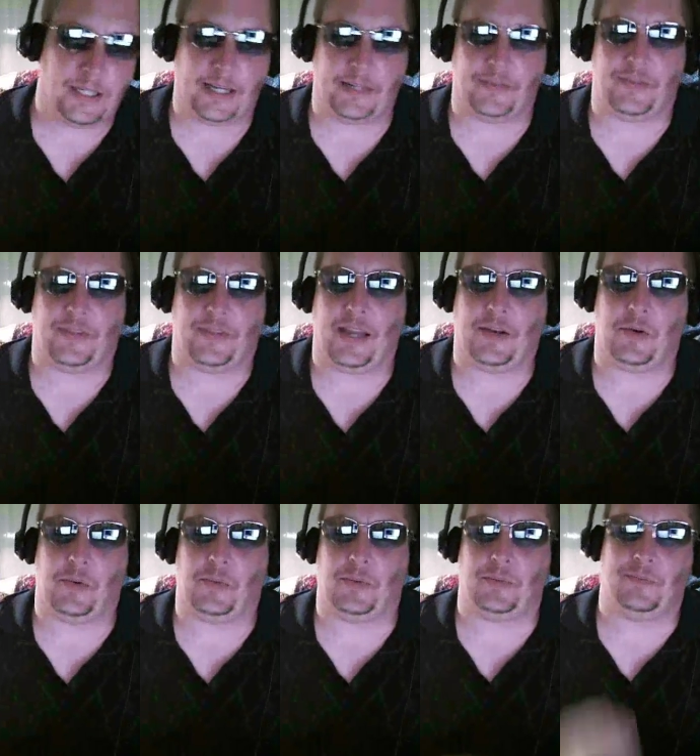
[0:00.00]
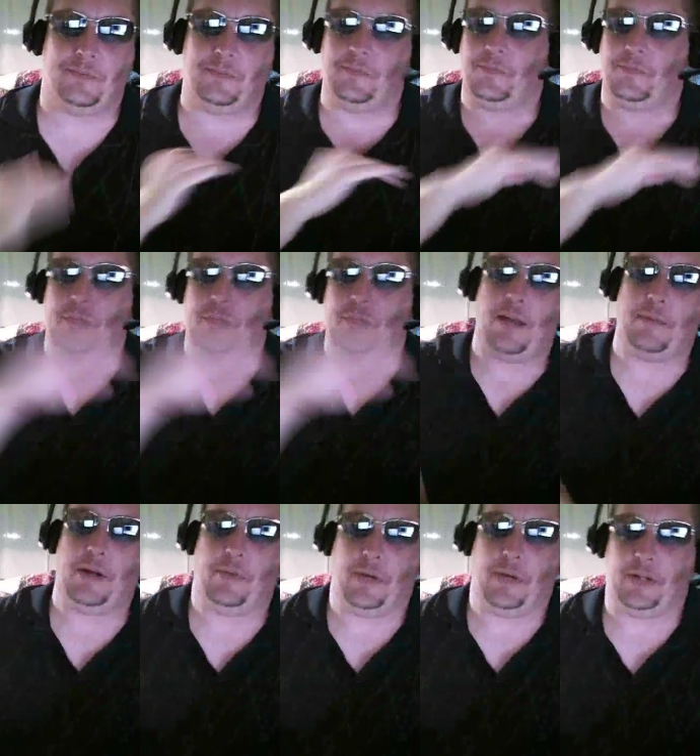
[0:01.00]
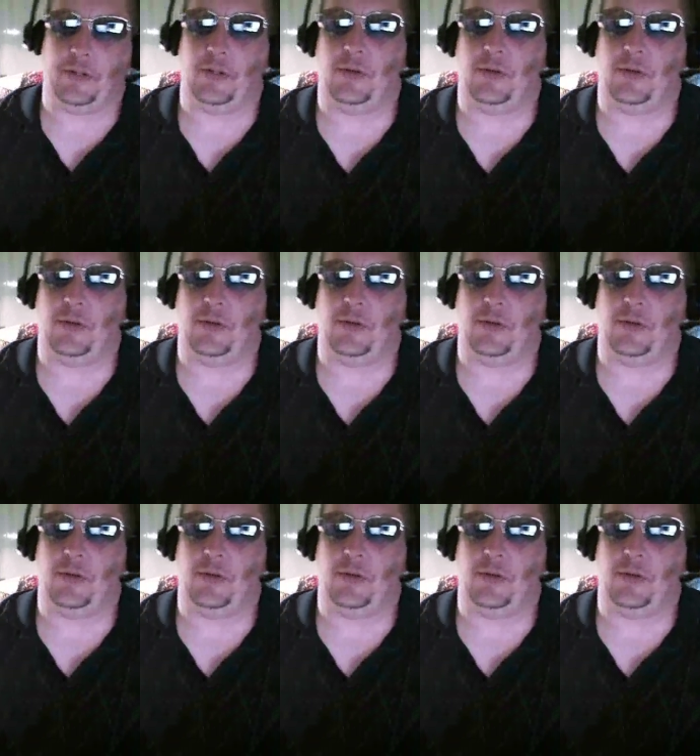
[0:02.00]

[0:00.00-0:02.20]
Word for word: I just I don't go out of my way